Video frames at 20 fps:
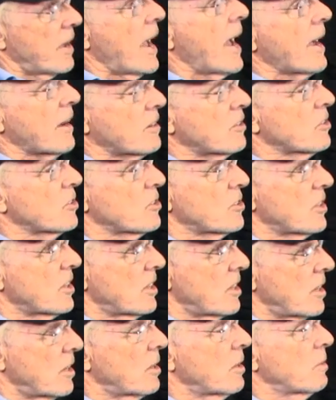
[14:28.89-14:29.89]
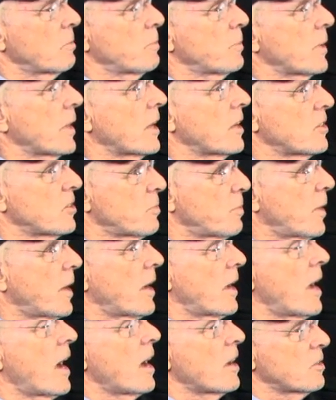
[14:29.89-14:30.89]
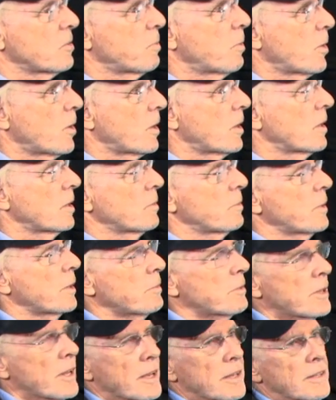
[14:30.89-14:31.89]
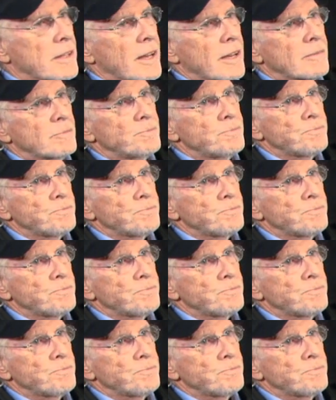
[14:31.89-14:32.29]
actors in plays by Osborne and people like that.